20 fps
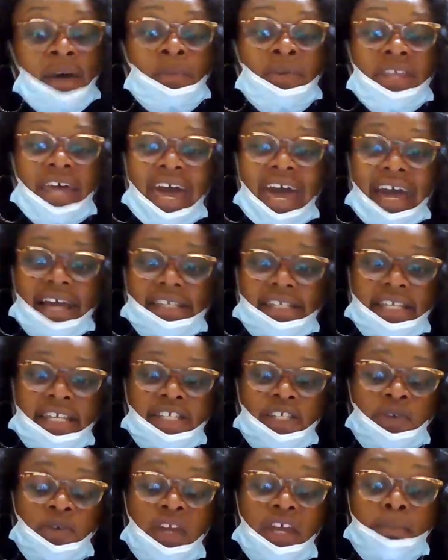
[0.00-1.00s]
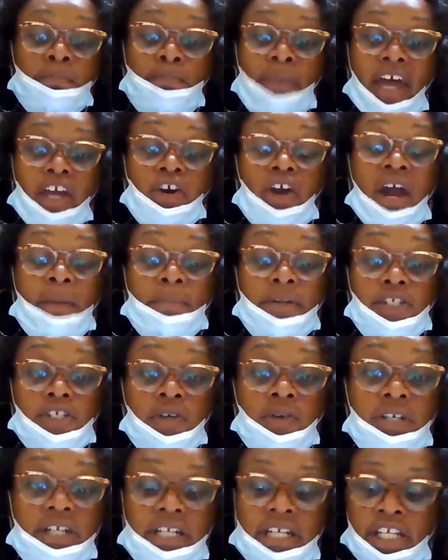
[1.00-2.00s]
And with access, you get better
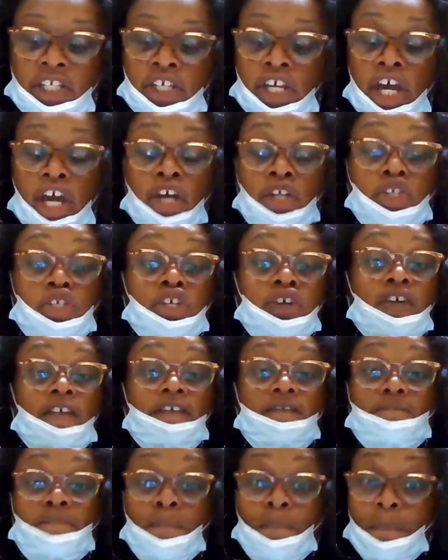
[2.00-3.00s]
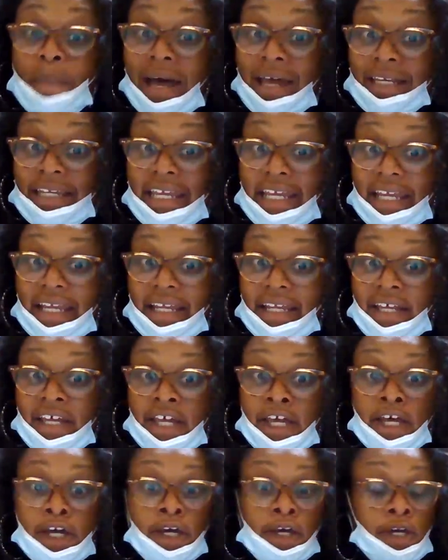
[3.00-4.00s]
opportunities to money,
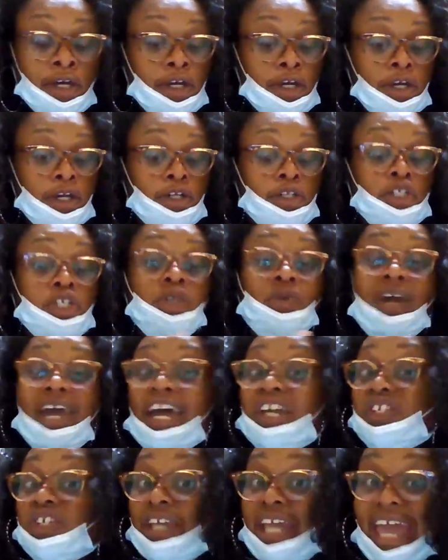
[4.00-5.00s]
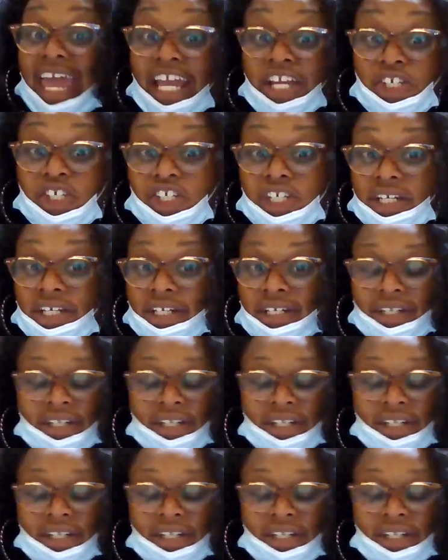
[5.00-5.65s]
to education,